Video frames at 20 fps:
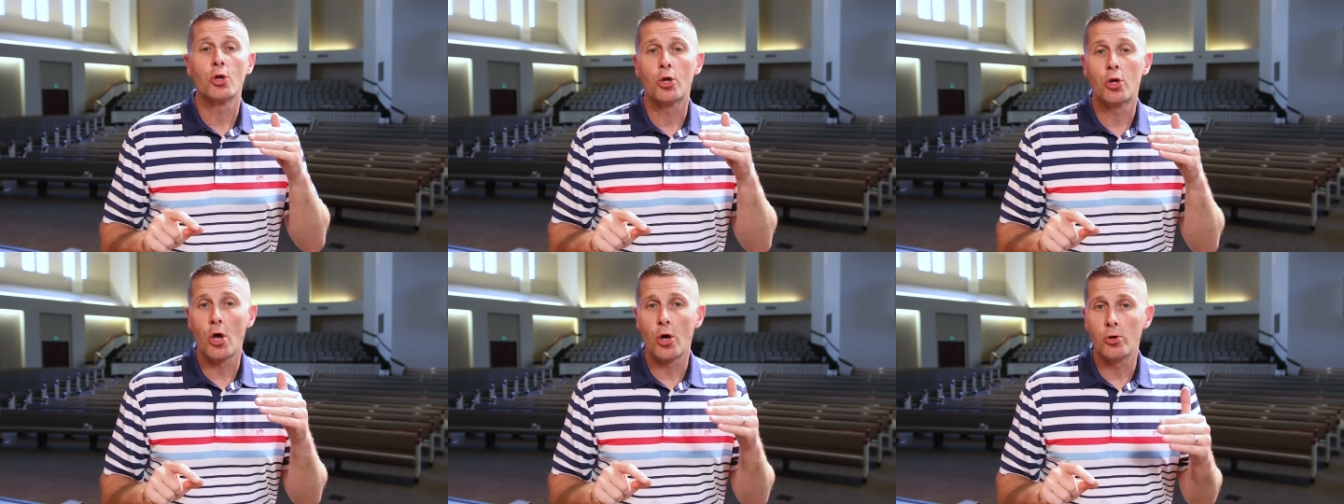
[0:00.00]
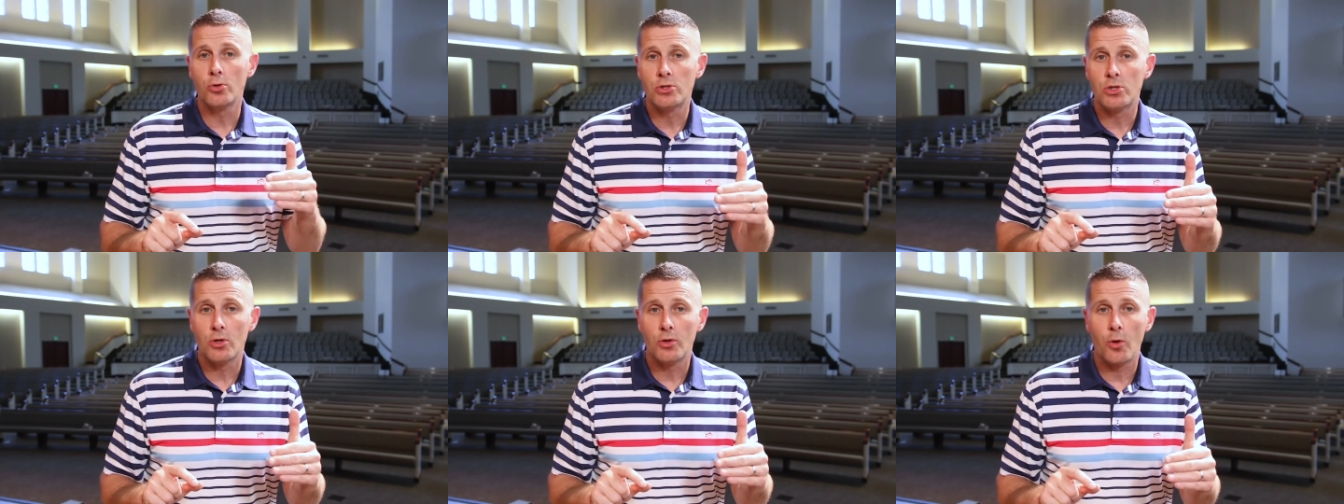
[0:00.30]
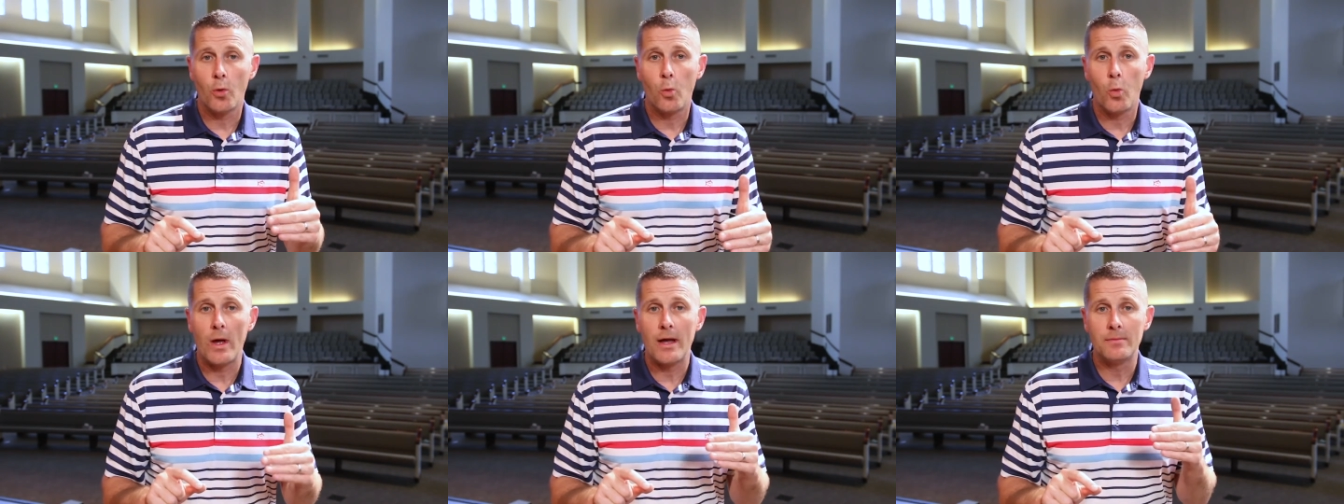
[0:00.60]
go to
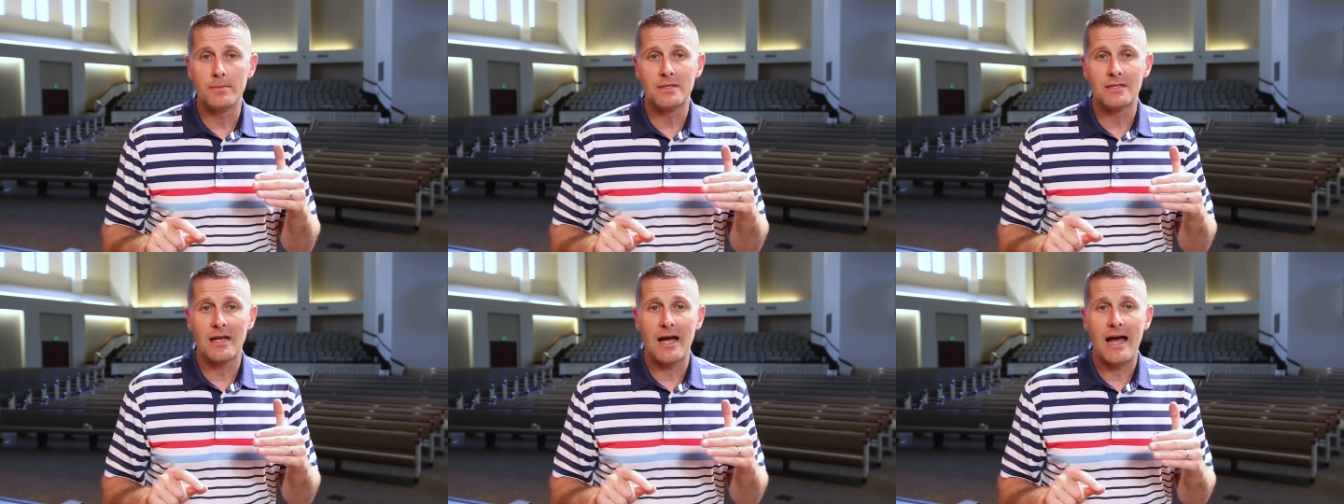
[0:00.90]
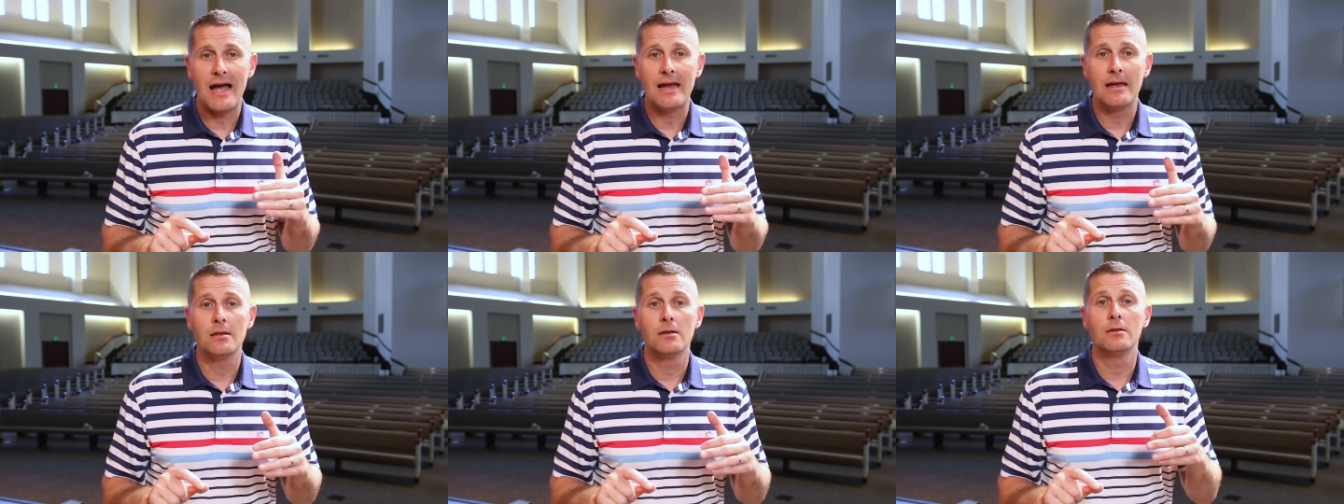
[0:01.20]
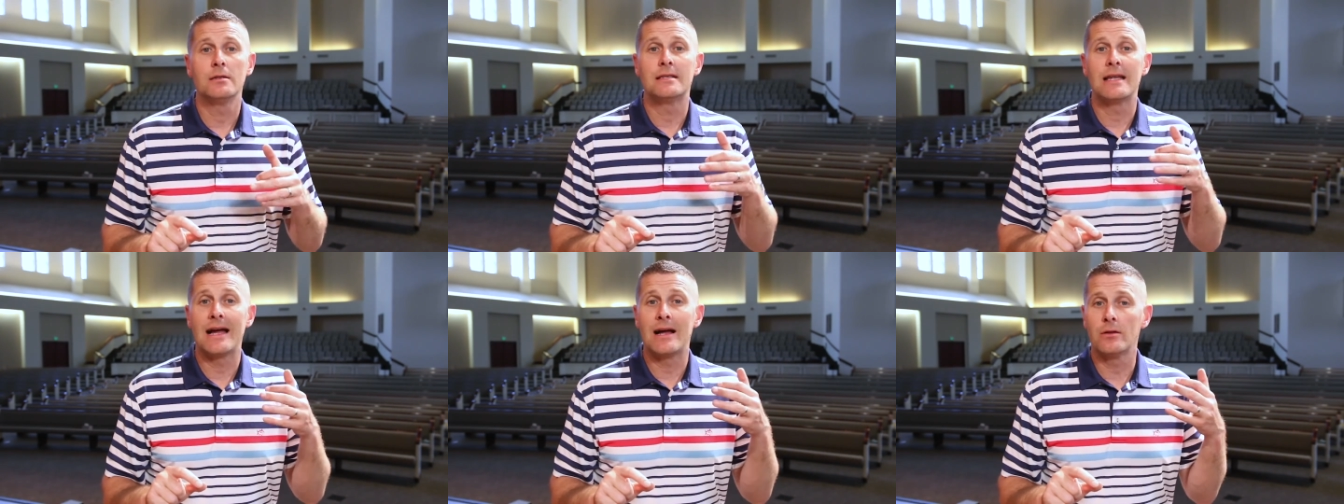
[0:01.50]
the website,
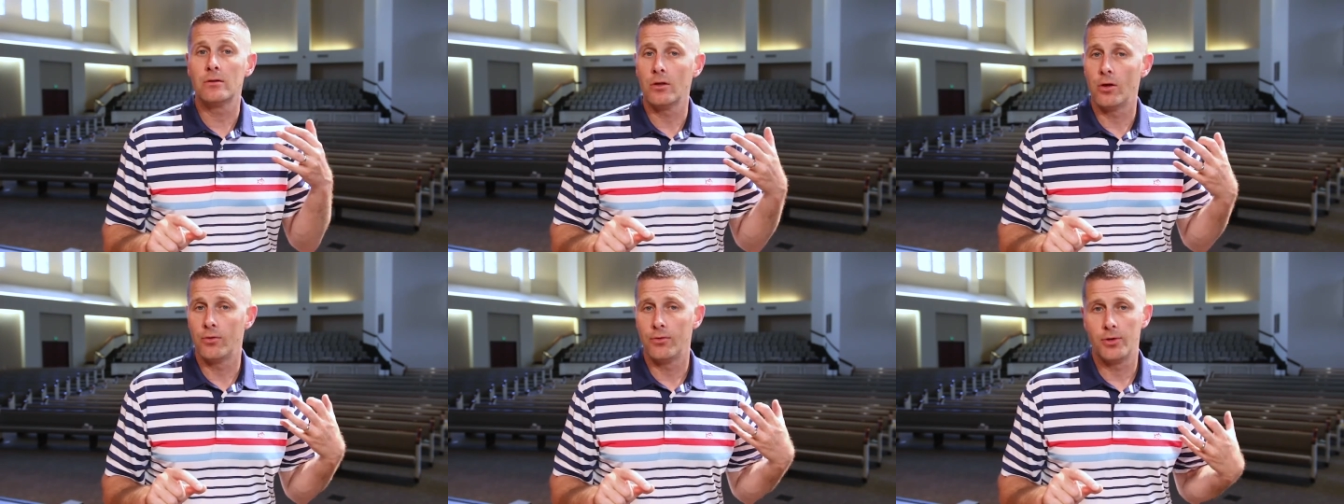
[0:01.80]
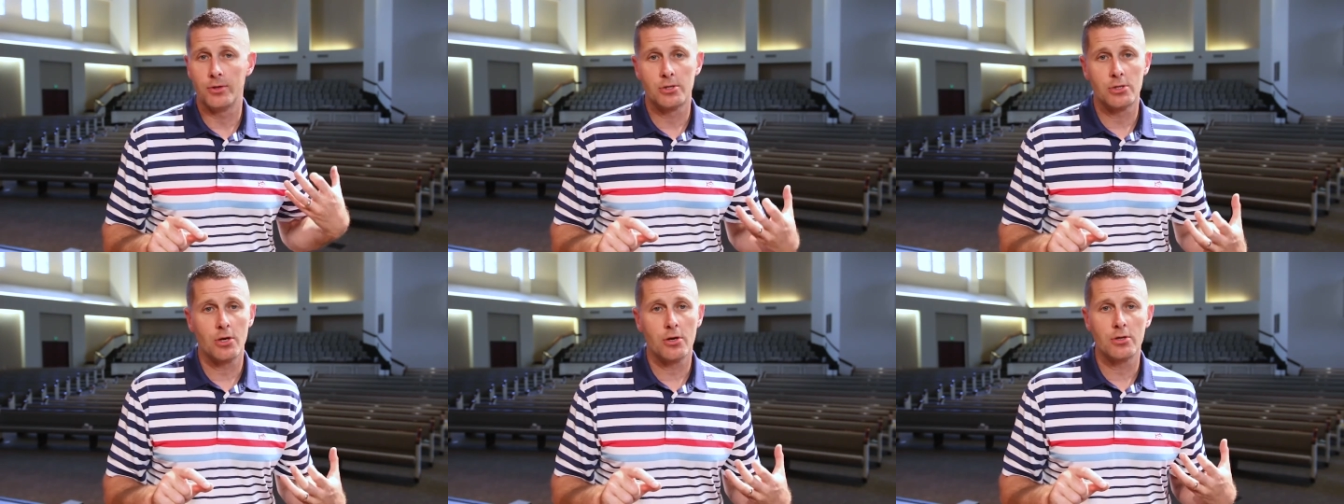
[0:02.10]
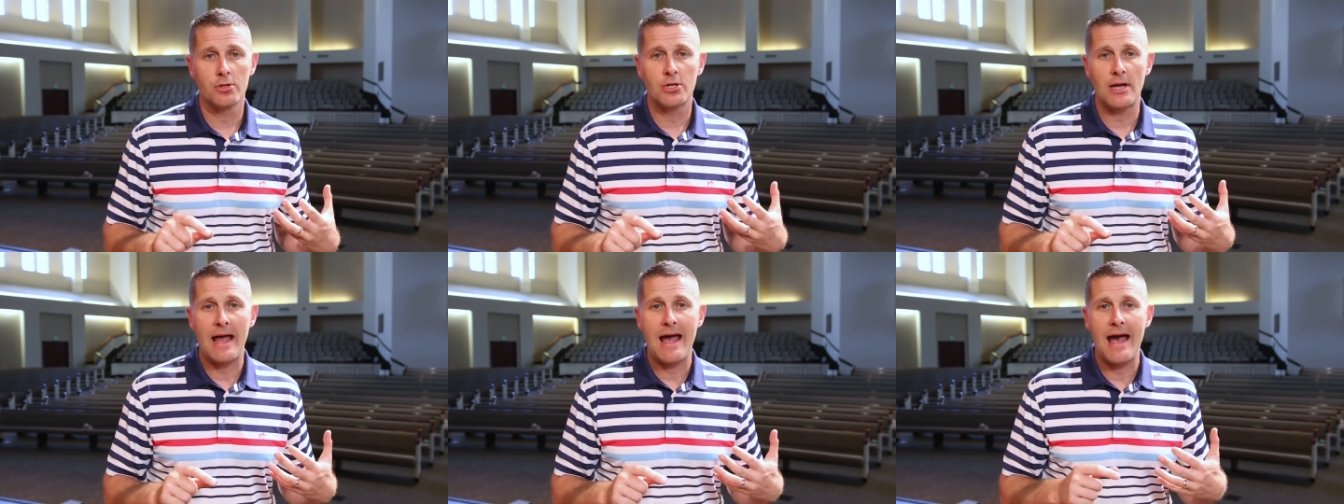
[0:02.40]
download the
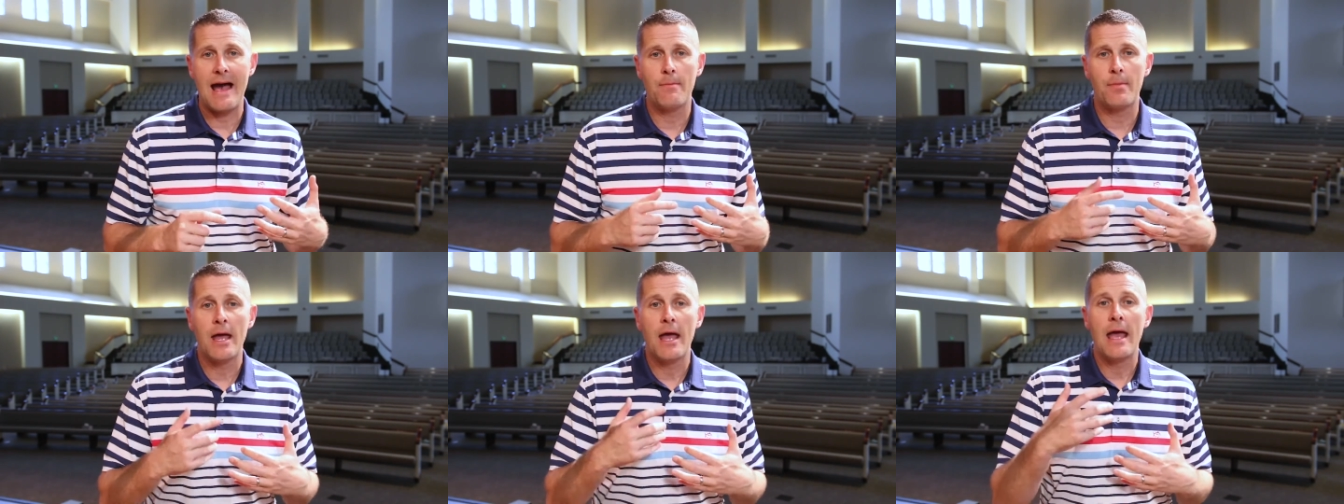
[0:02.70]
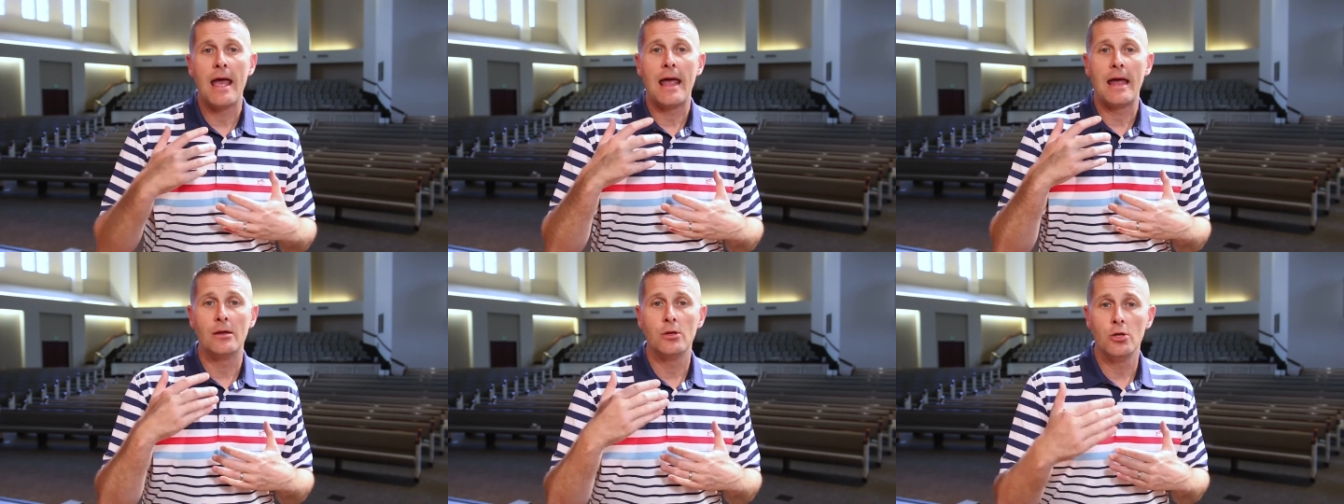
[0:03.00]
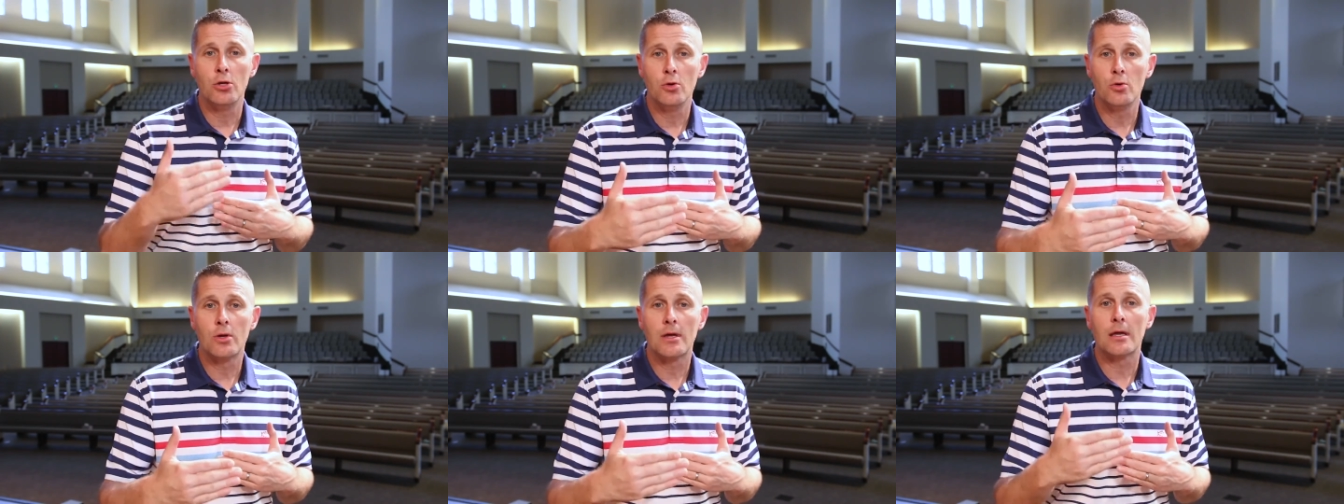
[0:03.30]
church app, and
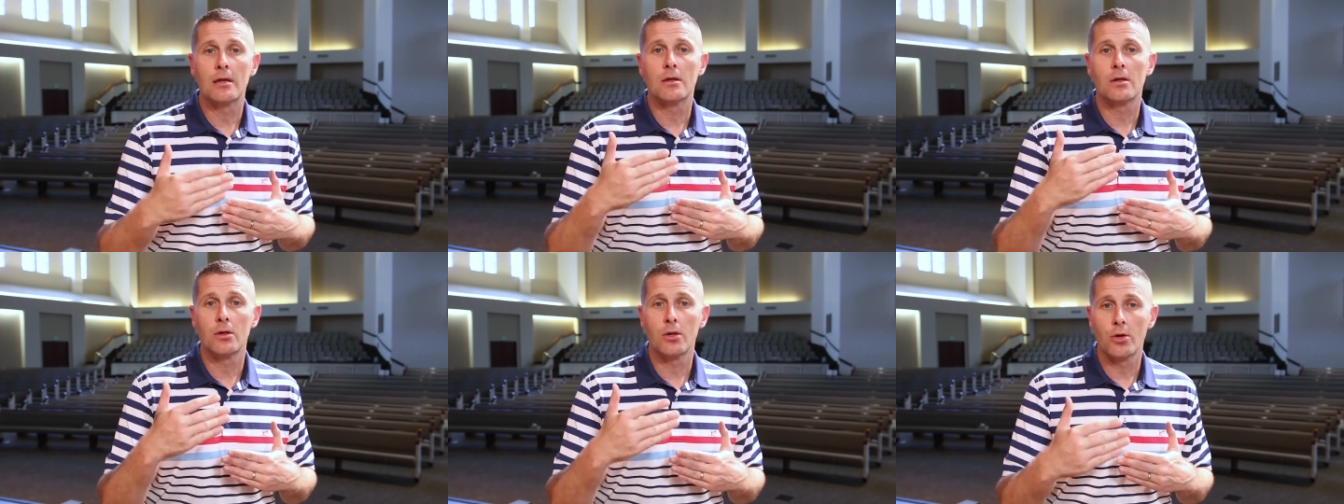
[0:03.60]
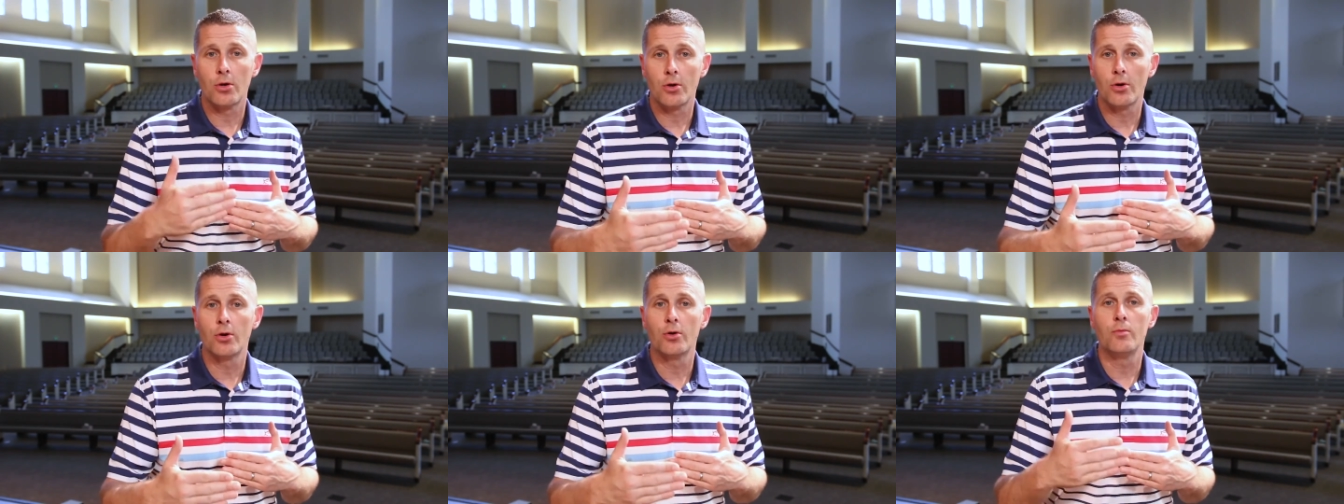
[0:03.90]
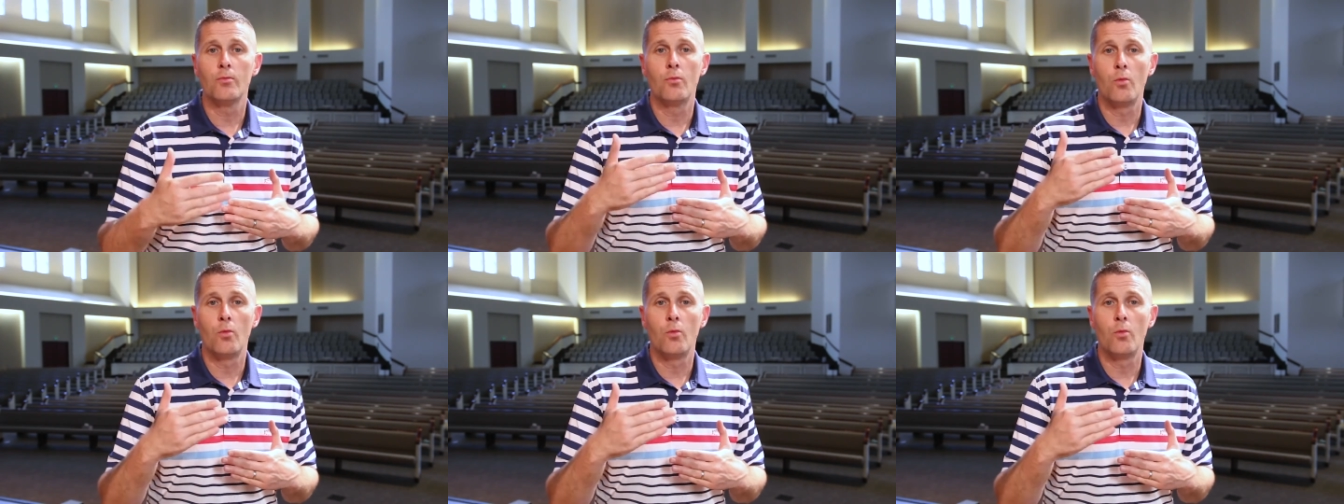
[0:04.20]
you can learn